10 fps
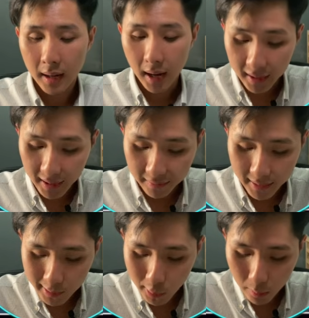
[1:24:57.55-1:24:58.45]
Again,
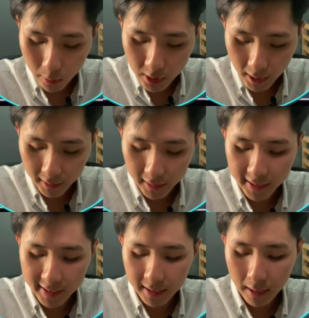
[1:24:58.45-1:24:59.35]
this loop will check,
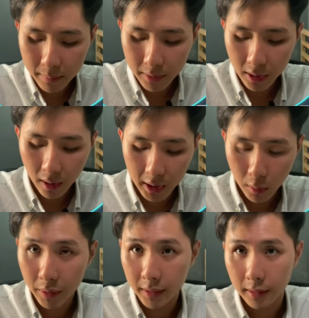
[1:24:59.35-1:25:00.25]
is the number not
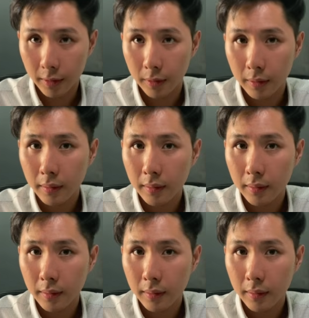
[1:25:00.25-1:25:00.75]
equal to 0?